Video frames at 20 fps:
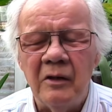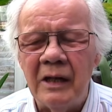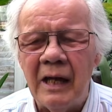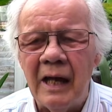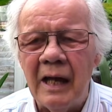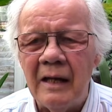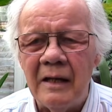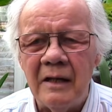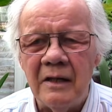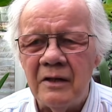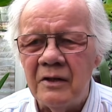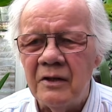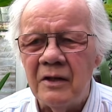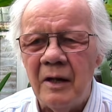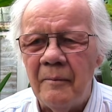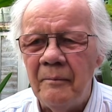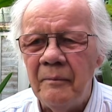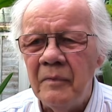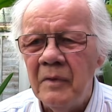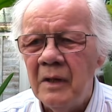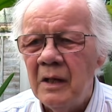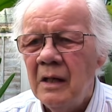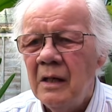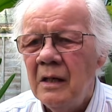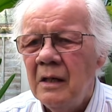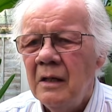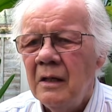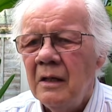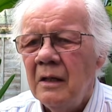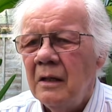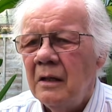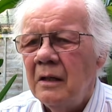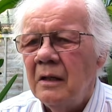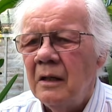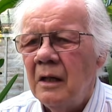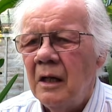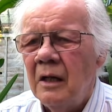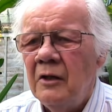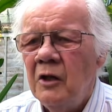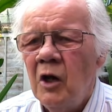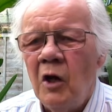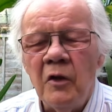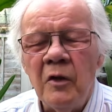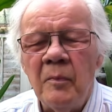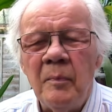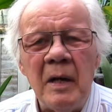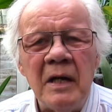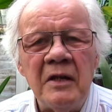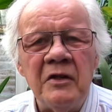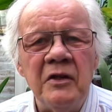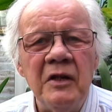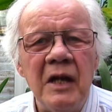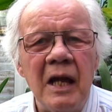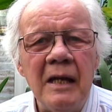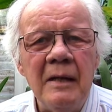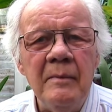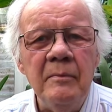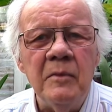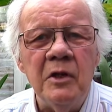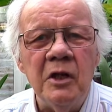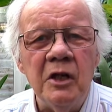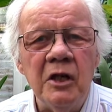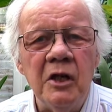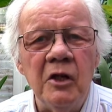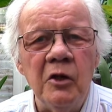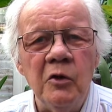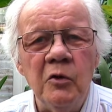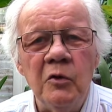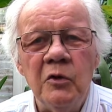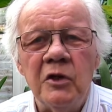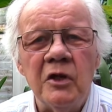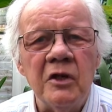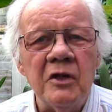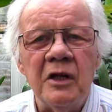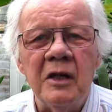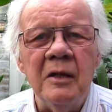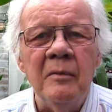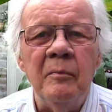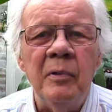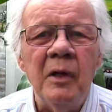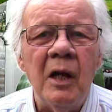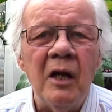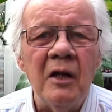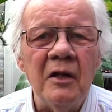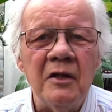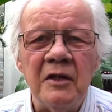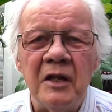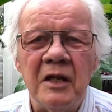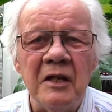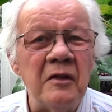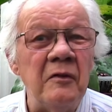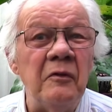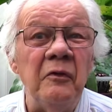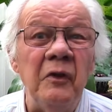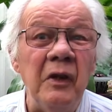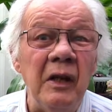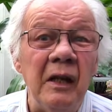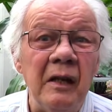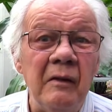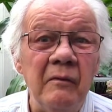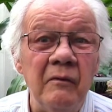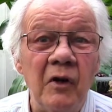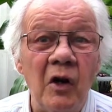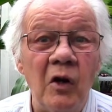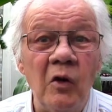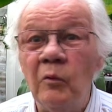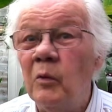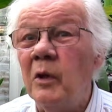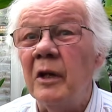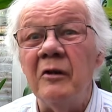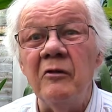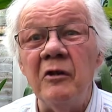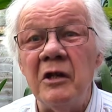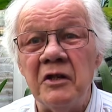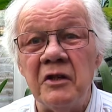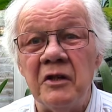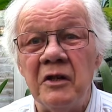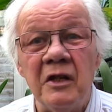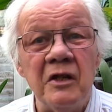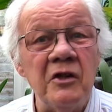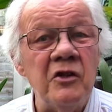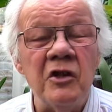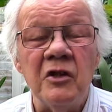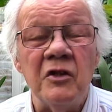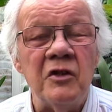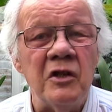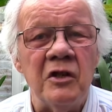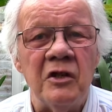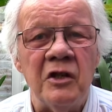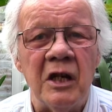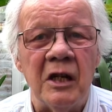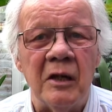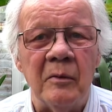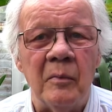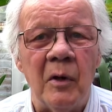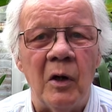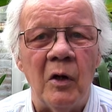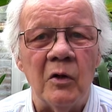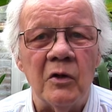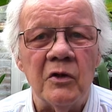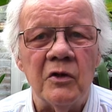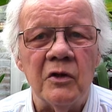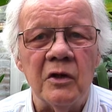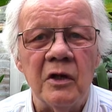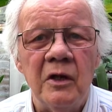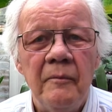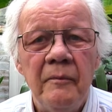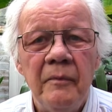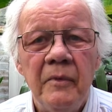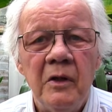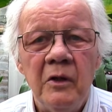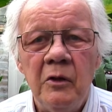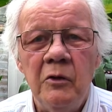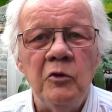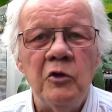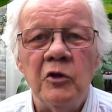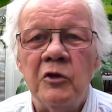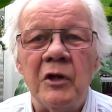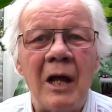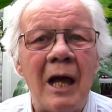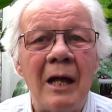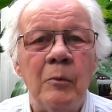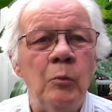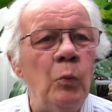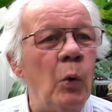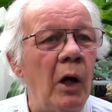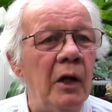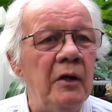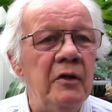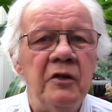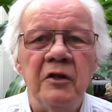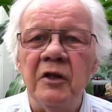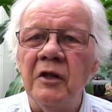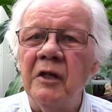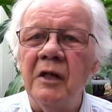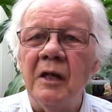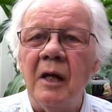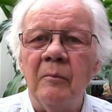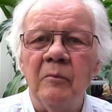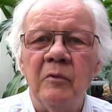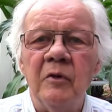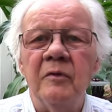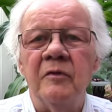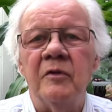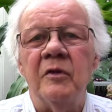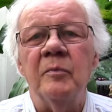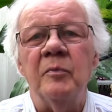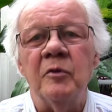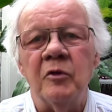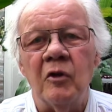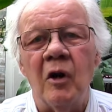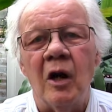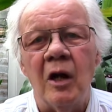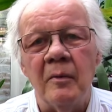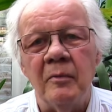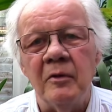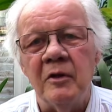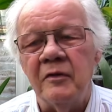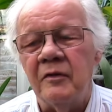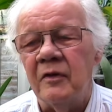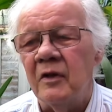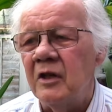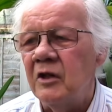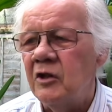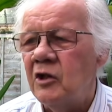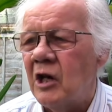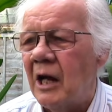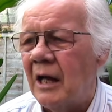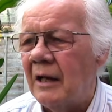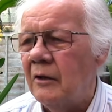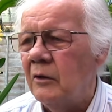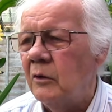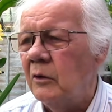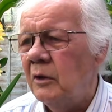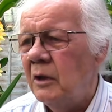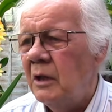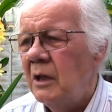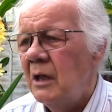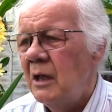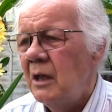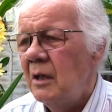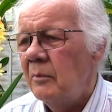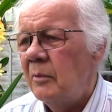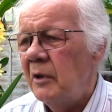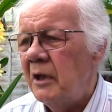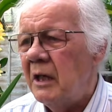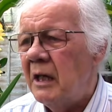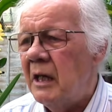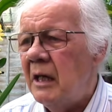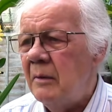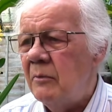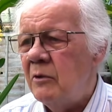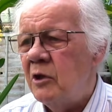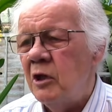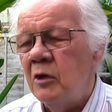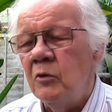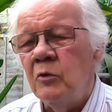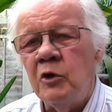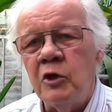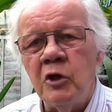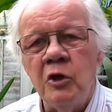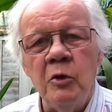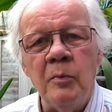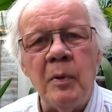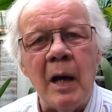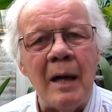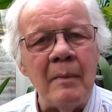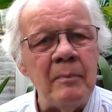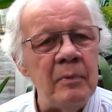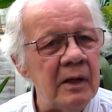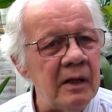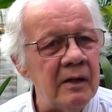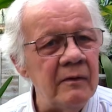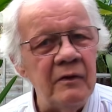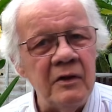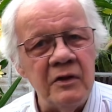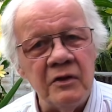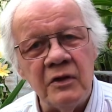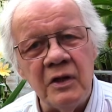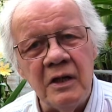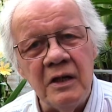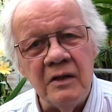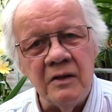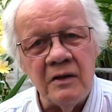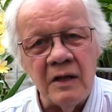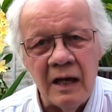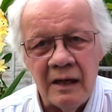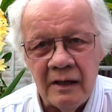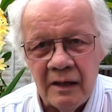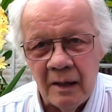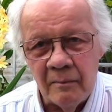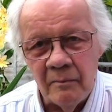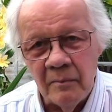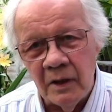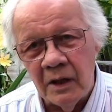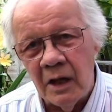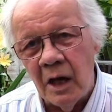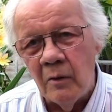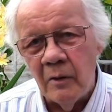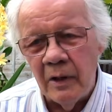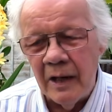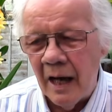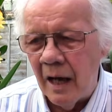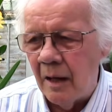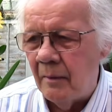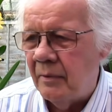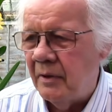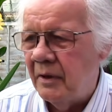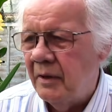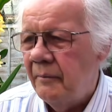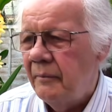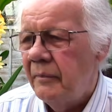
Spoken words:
Again, it's not the best name to use because it implies there's a fee involved. Well, there isn't, it's just a tick box. You just add 1 to the number of subscribers for the channel. But it keeps YouTube happy if it sees that number going up.